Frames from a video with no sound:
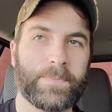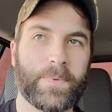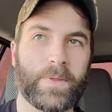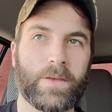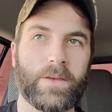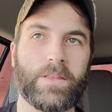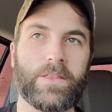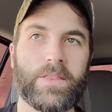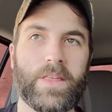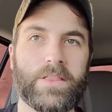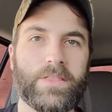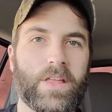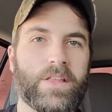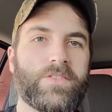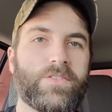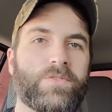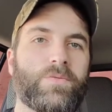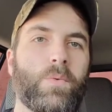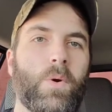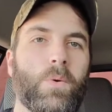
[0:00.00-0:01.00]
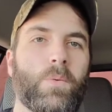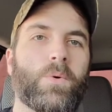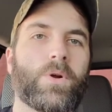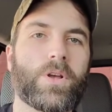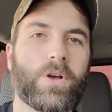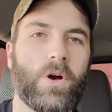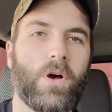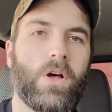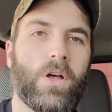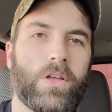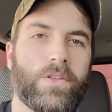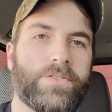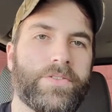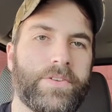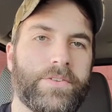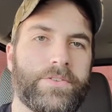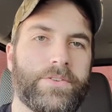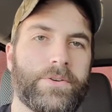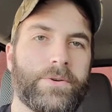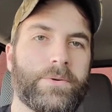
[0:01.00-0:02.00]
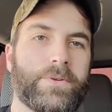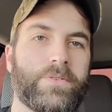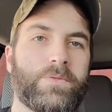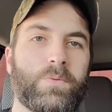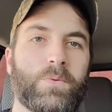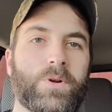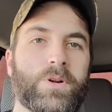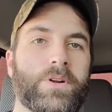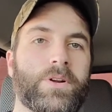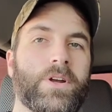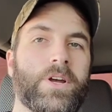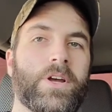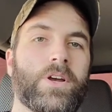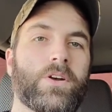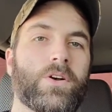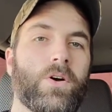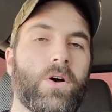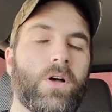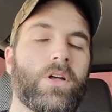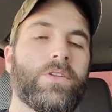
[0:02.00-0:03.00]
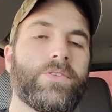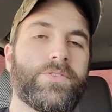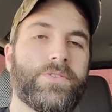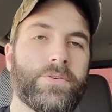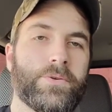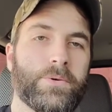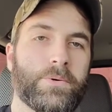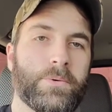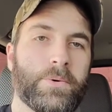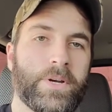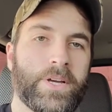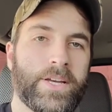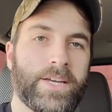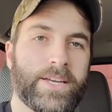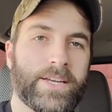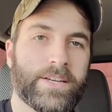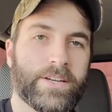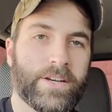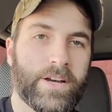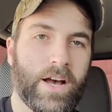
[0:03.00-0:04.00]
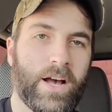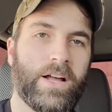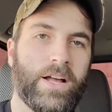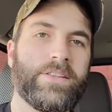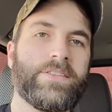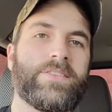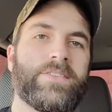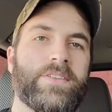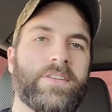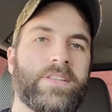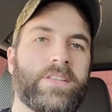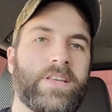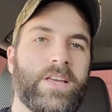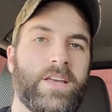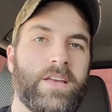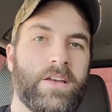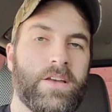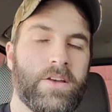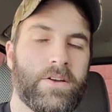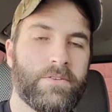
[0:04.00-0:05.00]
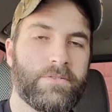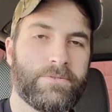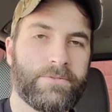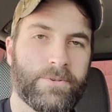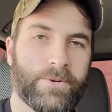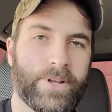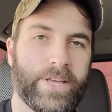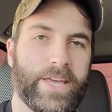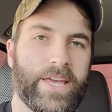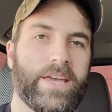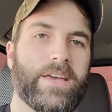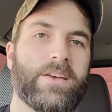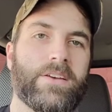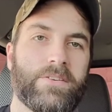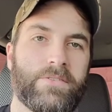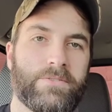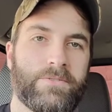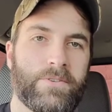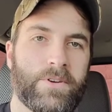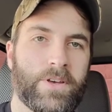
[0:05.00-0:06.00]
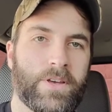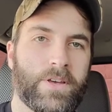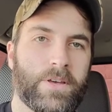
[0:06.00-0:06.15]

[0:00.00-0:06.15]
And that, that's what we're called to do is we're, called to constantly forgive